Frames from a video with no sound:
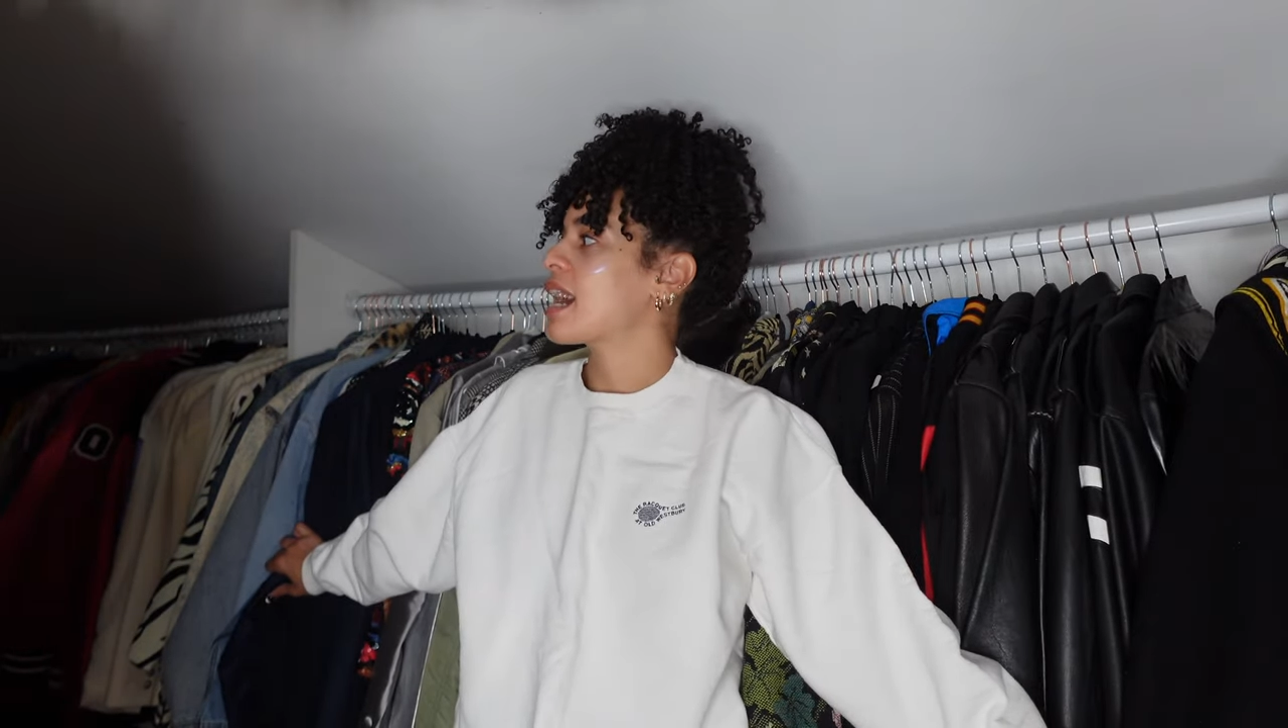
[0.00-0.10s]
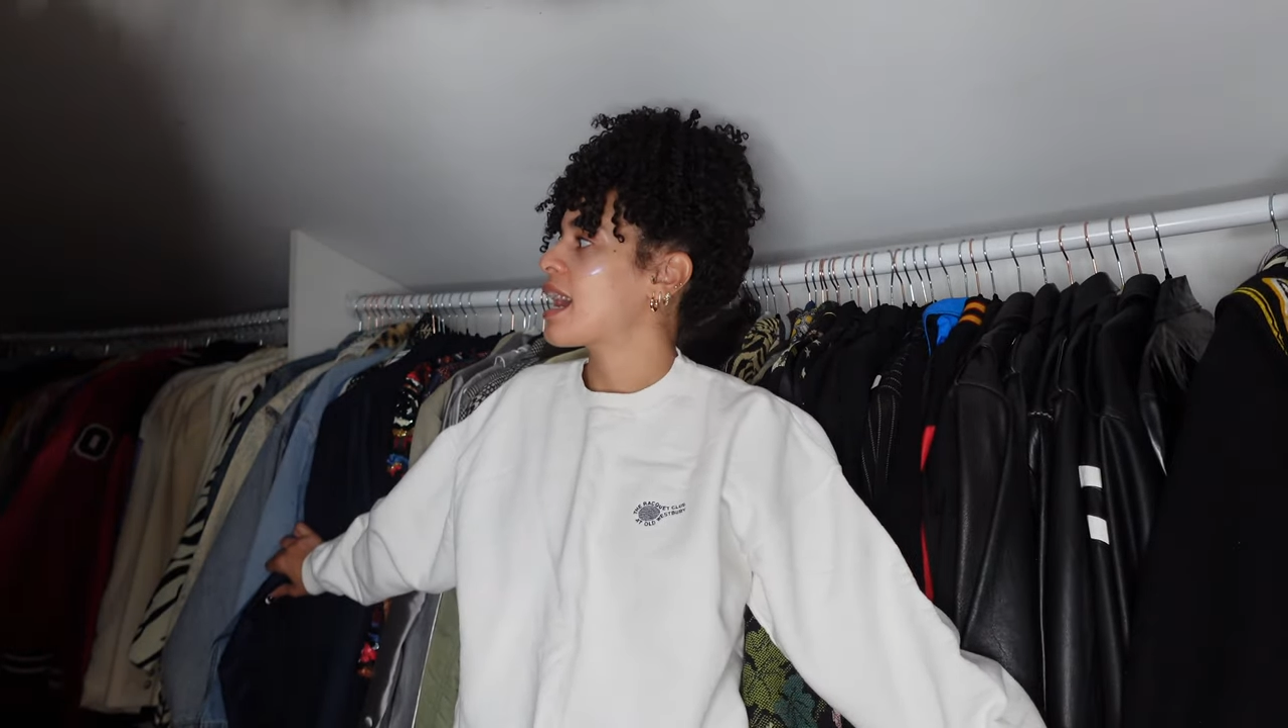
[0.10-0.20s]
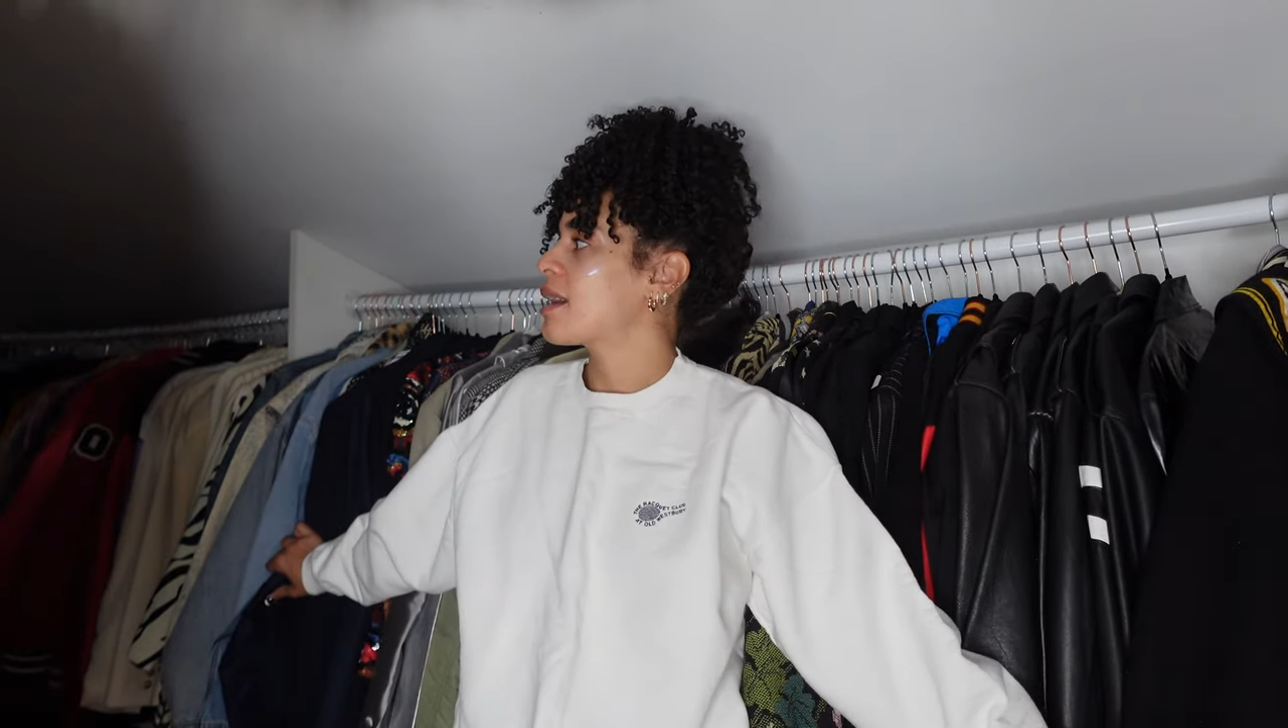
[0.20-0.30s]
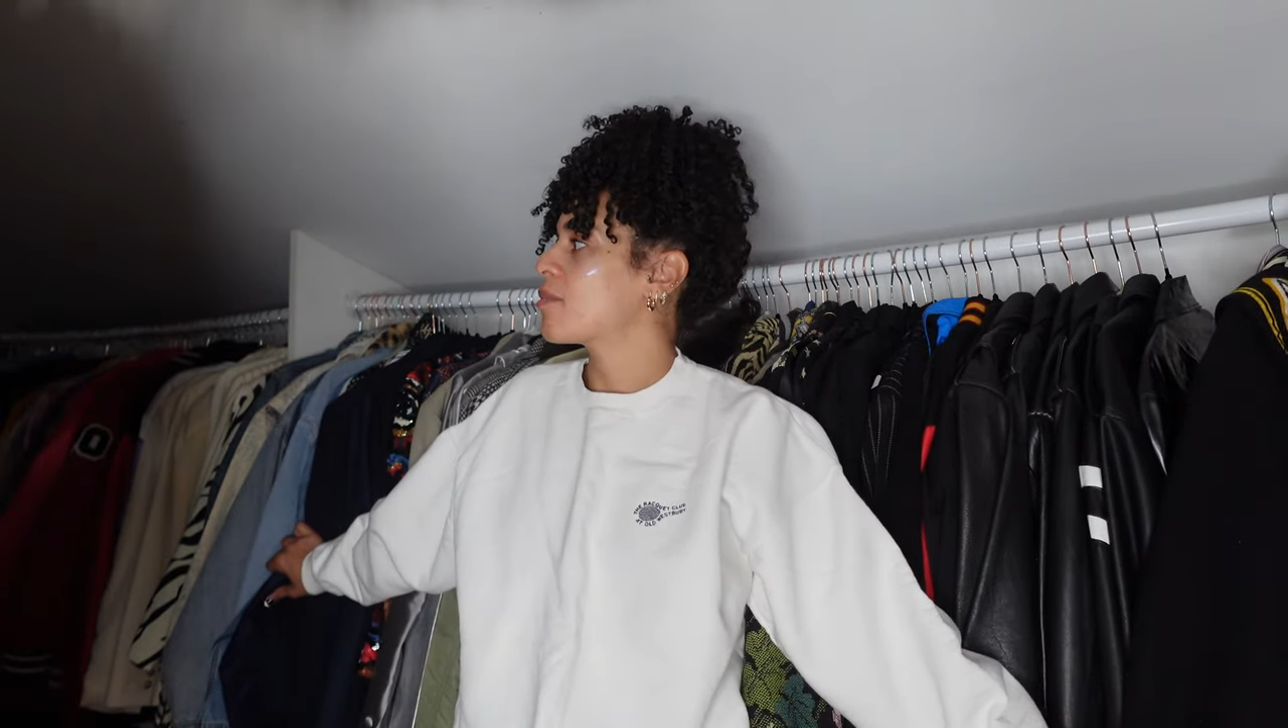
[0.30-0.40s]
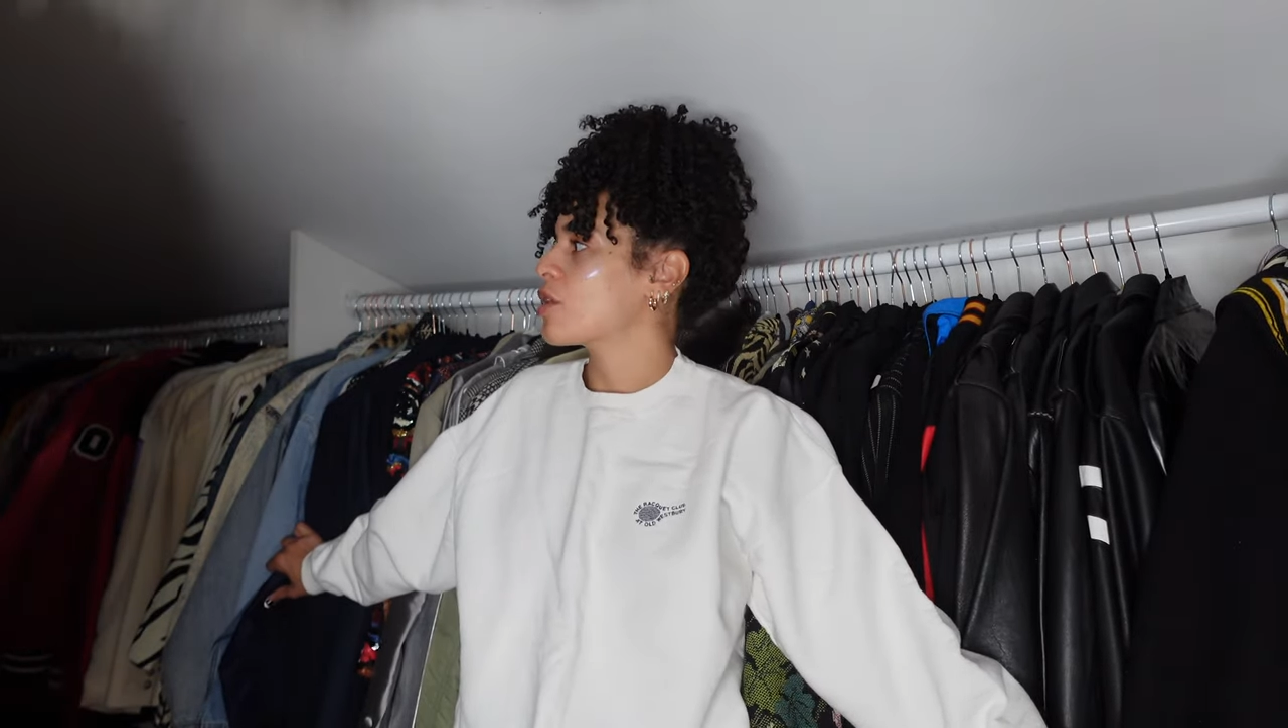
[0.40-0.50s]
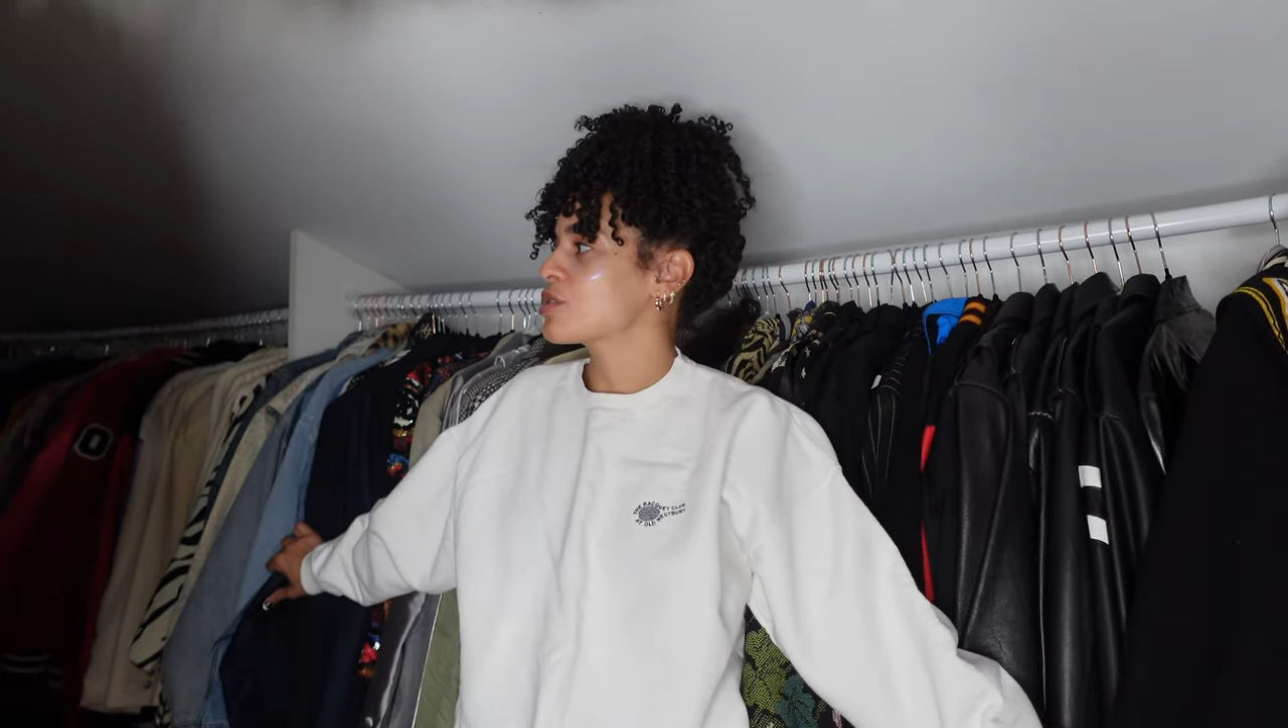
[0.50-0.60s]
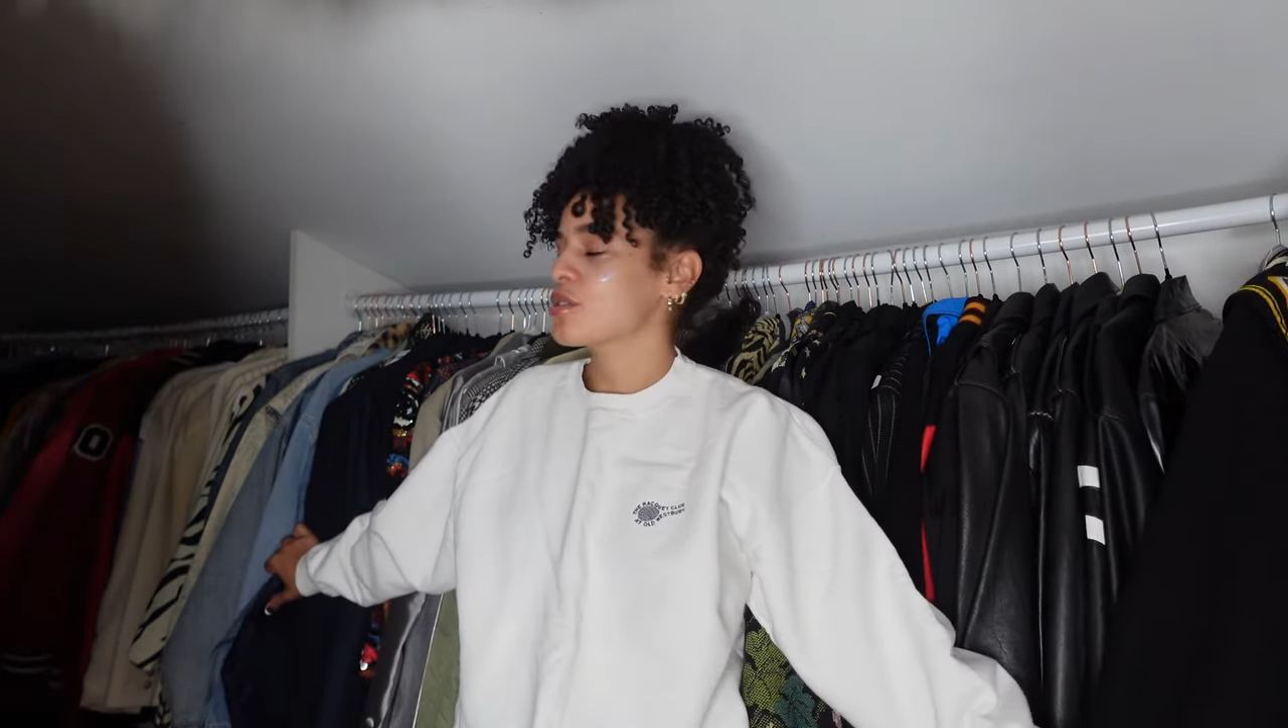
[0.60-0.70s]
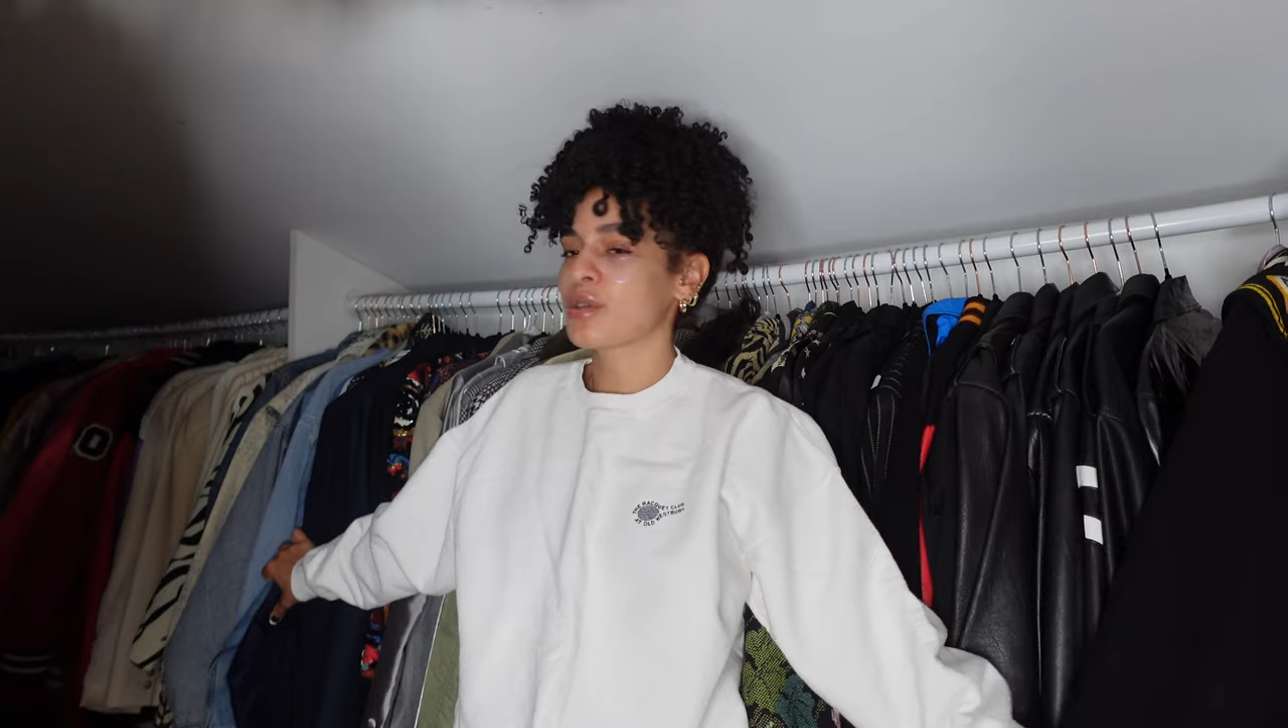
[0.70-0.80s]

I'm also